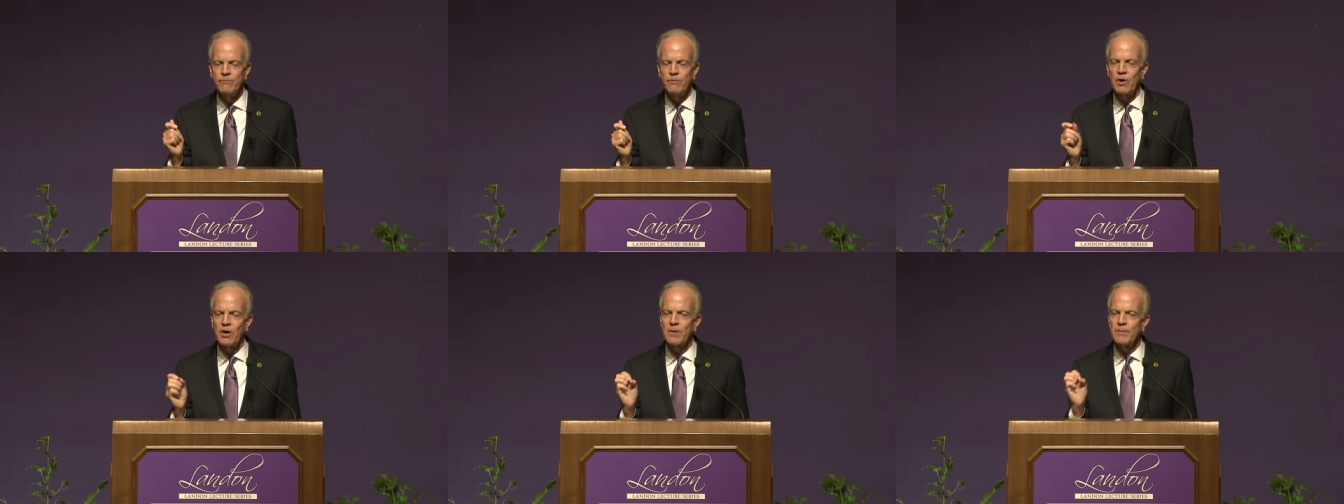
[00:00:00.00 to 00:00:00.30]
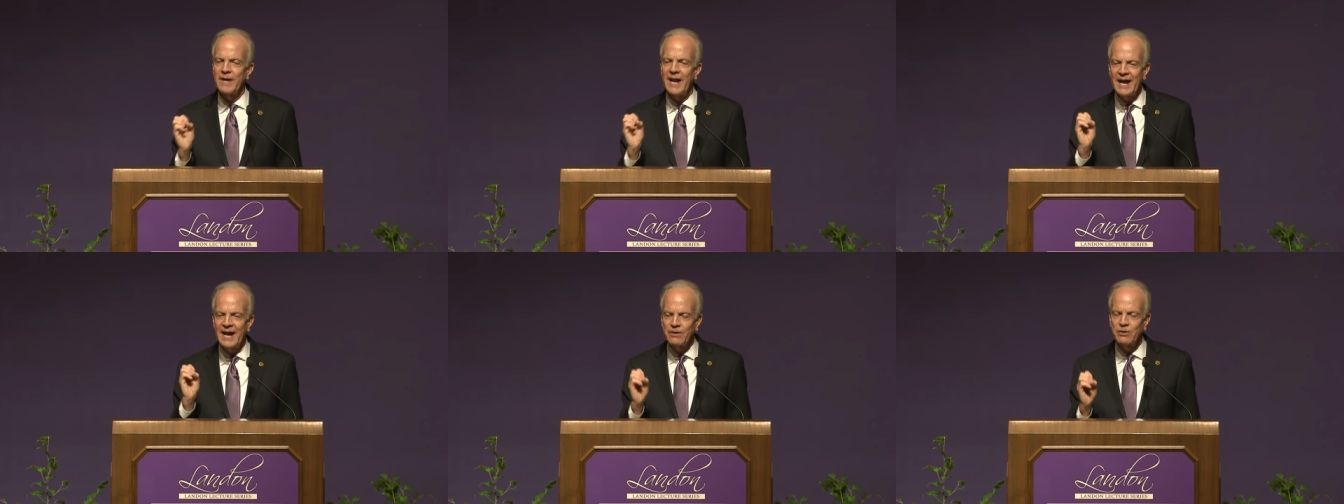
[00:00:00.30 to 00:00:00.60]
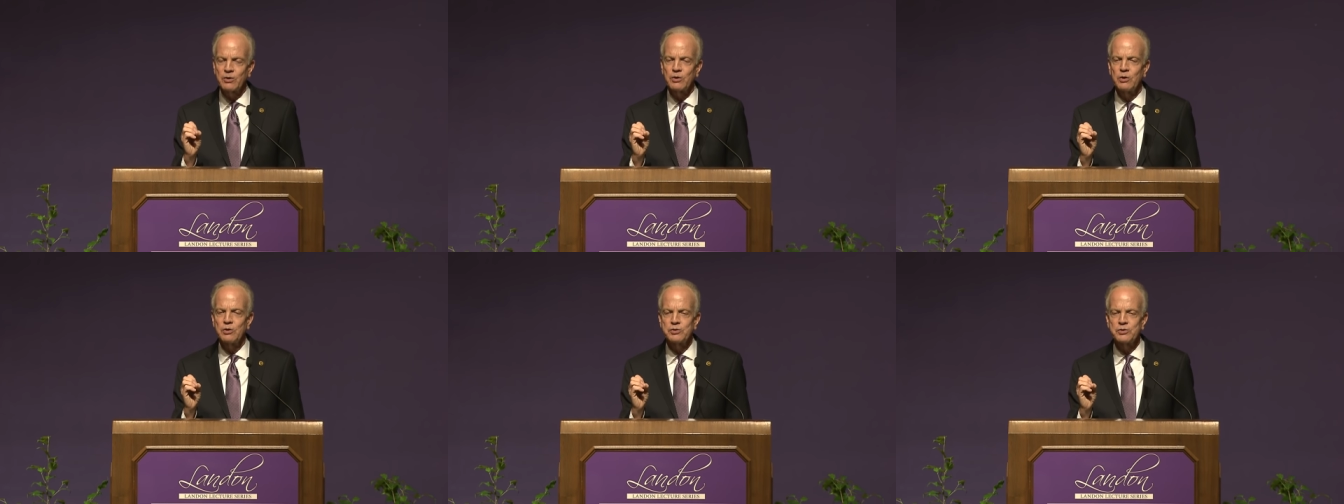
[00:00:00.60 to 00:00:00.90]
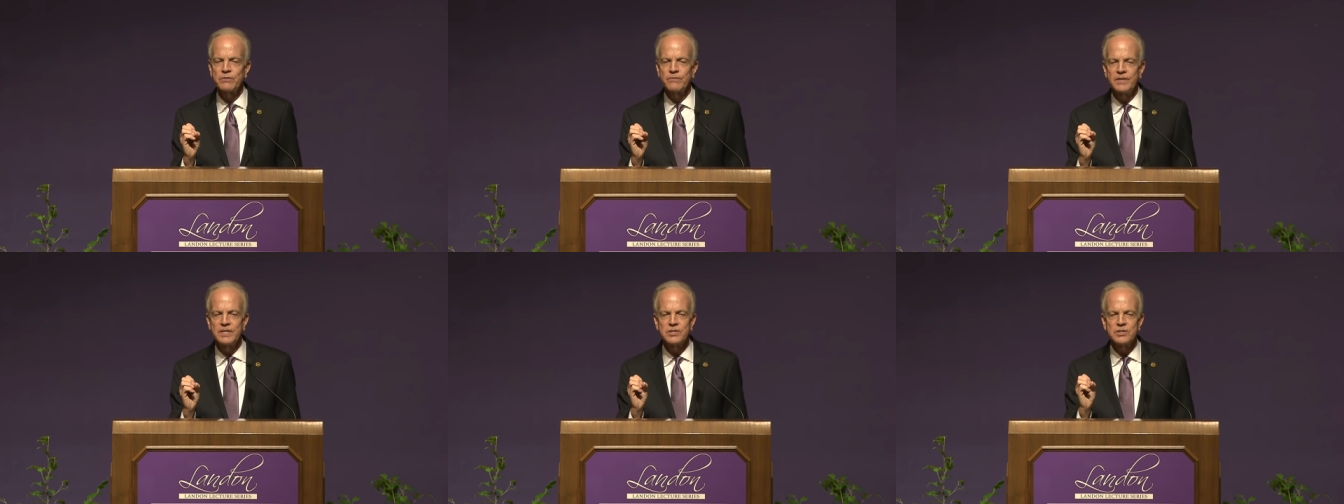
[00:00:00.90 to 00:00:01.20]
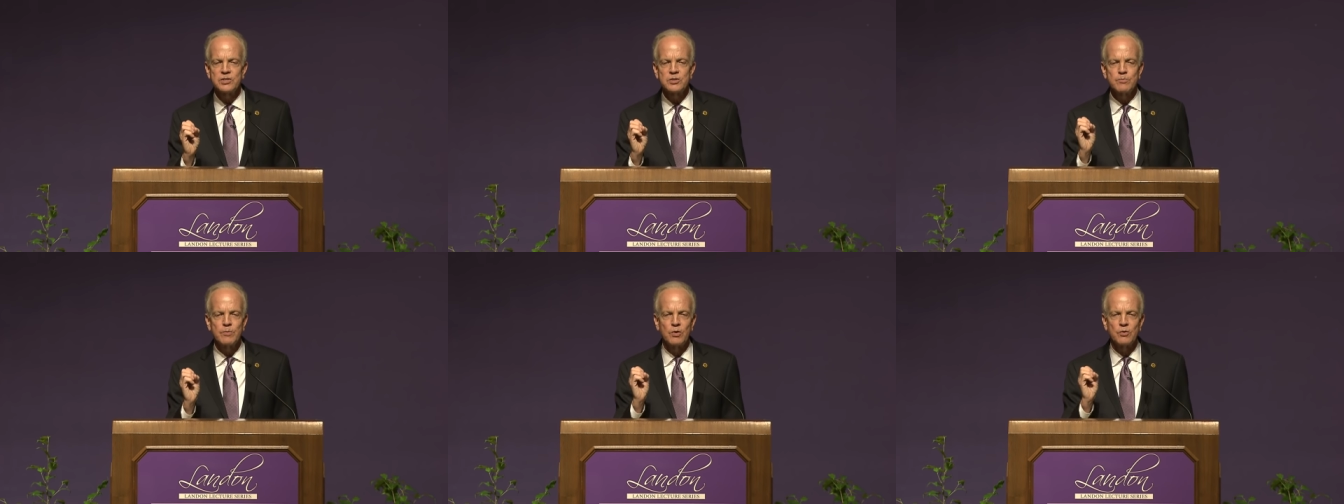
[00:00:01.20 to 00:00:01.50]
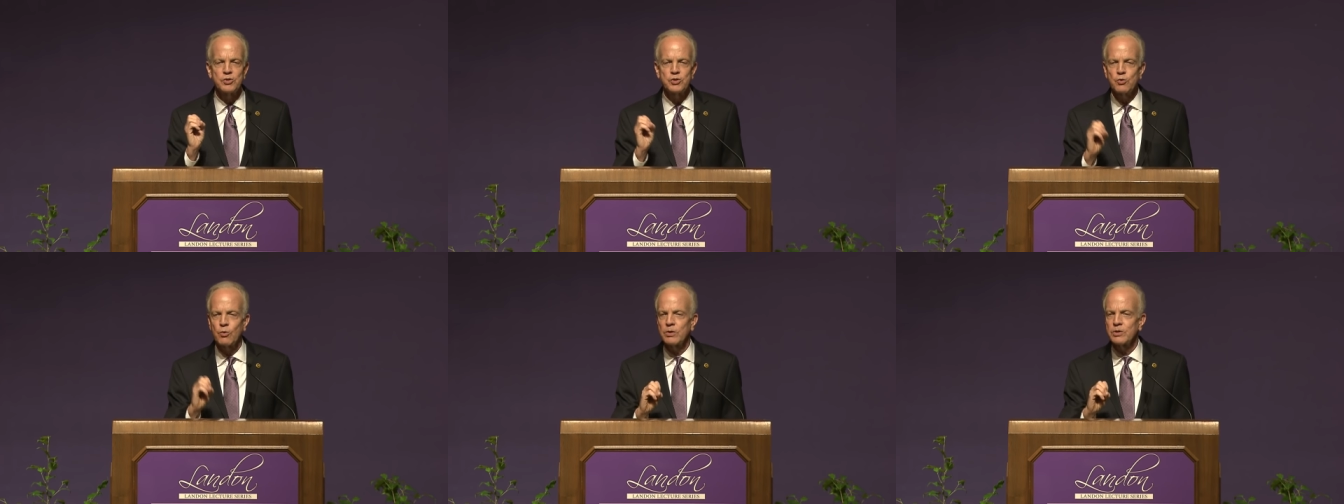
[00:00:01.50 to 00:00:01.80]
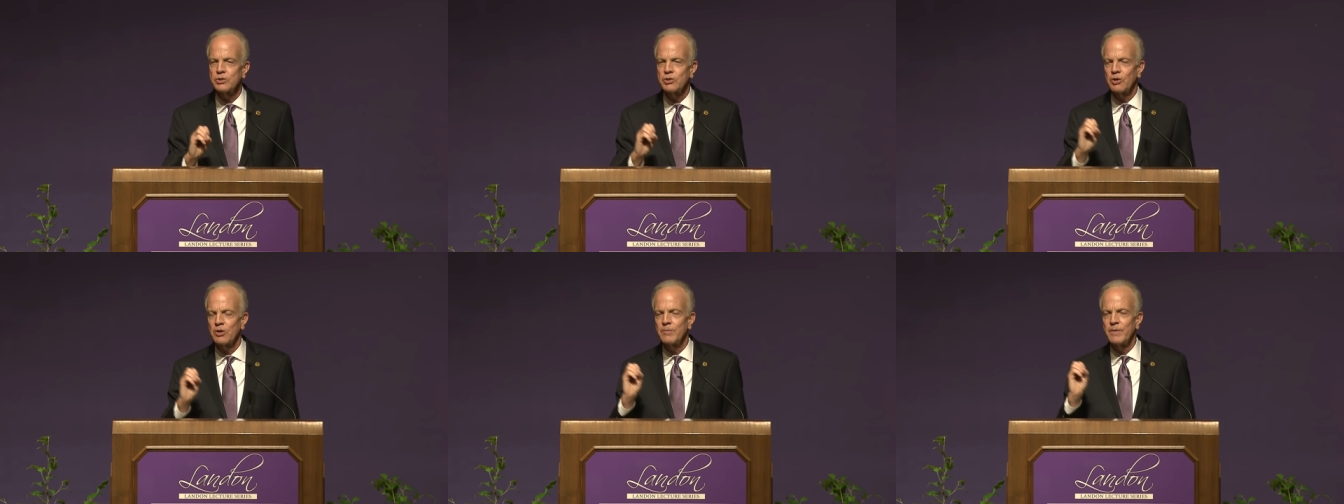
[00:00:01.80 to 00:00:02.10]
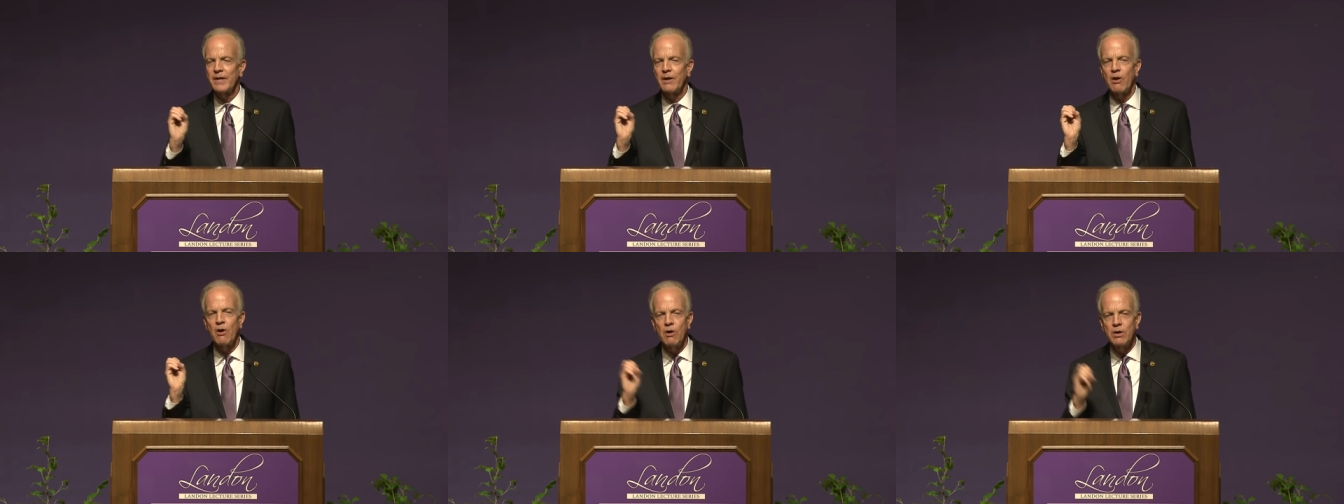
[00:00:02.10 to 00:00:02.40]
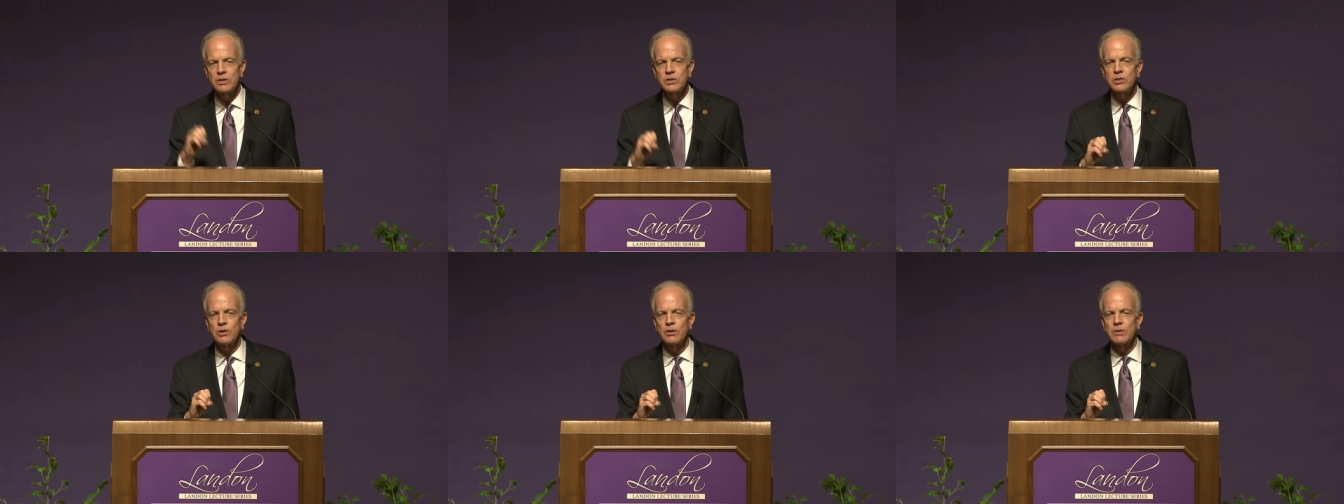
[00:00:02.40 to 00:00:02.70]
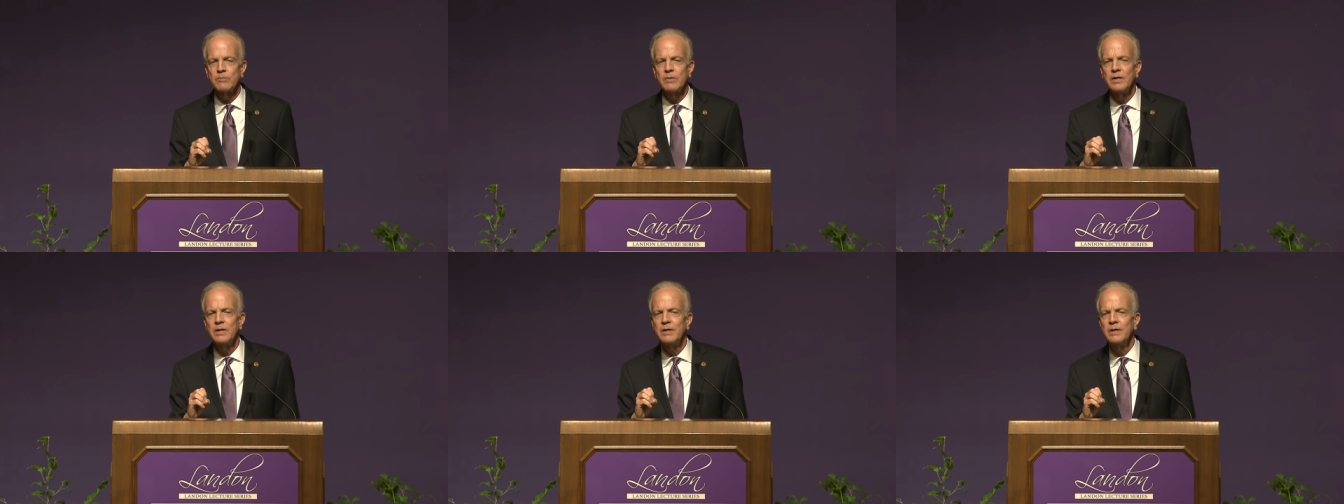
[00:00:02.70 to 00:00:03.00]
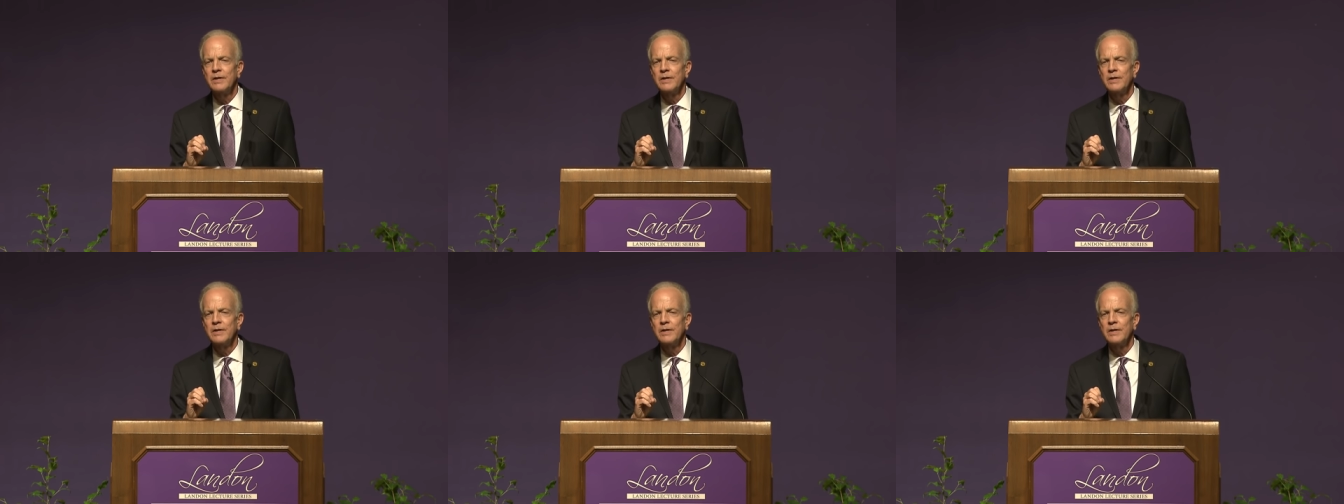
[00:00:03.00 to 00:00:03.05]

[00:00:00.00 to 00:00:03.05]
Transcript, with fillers: farm and agricultural visas, both short-term and long-term.